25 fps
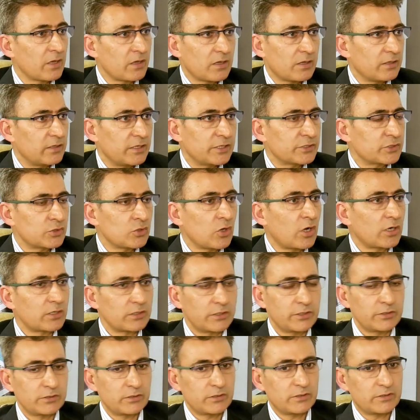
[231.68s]
It's not,
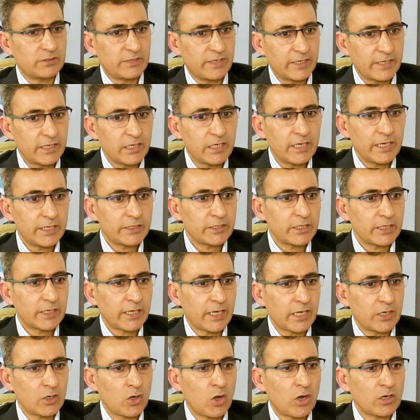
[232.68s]
right. Regulator
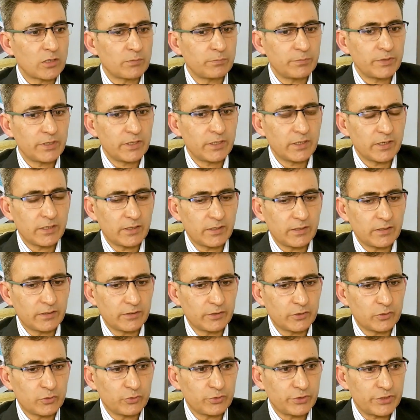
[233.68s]
cannot be
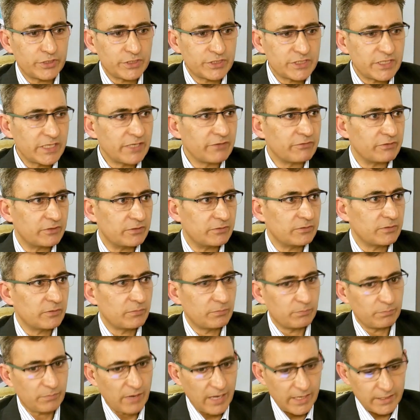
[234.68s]
deceived
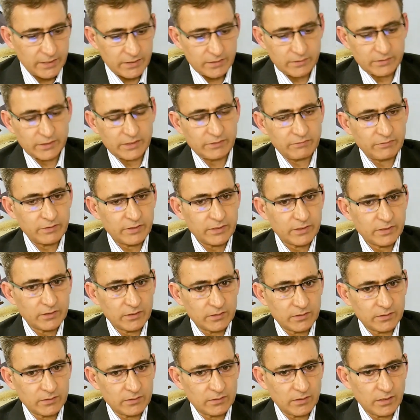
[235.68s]
by giving
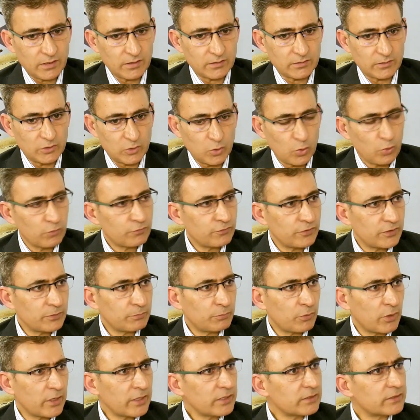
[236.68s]
a low fee
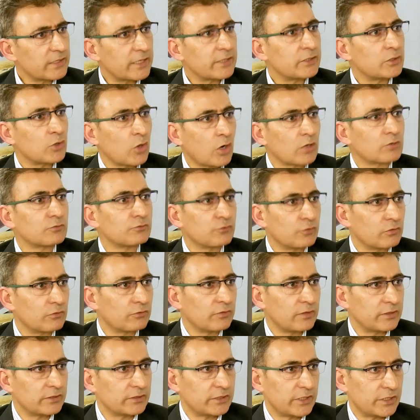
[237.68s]
point, then not
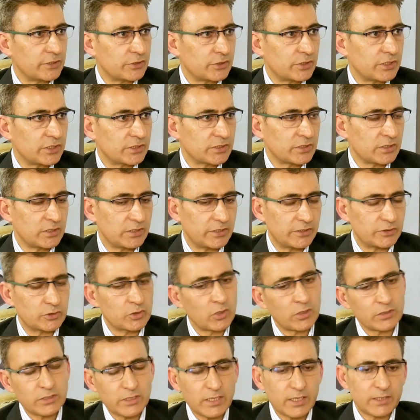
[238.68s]
fulfilling the educational needs.
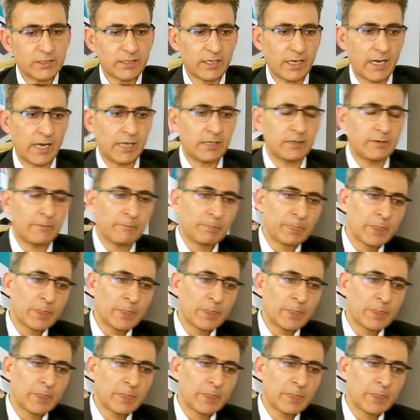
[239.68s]
On the other hand,